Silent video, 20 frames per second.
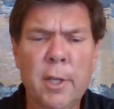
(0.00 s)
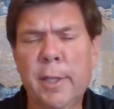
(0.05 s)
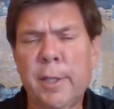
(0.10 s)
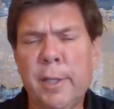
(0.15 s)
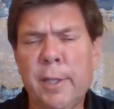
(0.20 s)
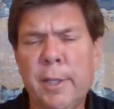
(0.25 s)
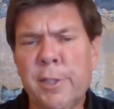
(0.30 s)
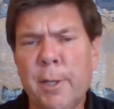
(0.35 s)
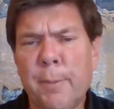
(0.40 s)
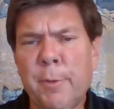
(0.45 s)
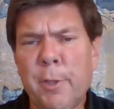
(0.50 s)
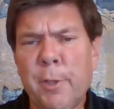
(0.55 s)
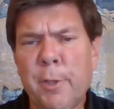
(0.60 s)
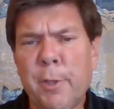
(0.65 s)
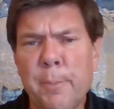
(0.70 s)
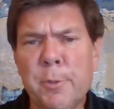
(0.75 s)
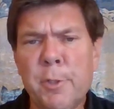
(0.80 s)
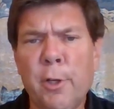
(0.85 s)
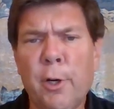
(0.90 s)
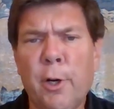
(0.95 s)
It is
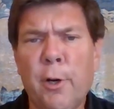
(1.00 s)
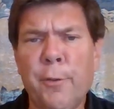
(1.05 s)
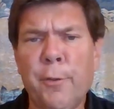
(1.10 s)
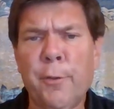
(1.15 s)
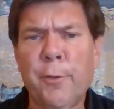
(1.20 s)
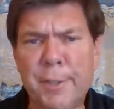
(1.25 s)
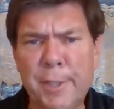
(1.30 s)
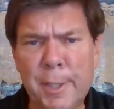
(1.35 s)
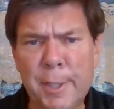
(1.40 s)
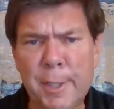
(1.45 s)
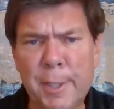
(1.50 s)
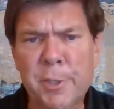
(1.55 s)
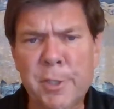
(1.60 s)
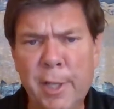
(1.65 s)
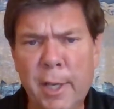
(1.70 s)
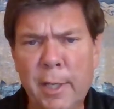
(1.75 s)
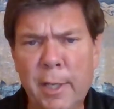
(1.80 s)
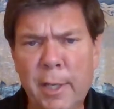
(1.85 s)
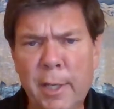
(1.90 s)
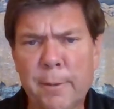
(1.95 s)
sometimes called the deep
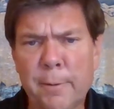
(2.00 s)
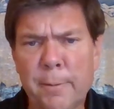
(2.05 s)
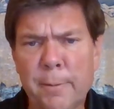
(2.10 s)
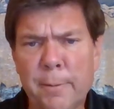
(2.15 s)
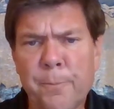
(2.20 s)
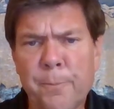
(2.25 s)
state,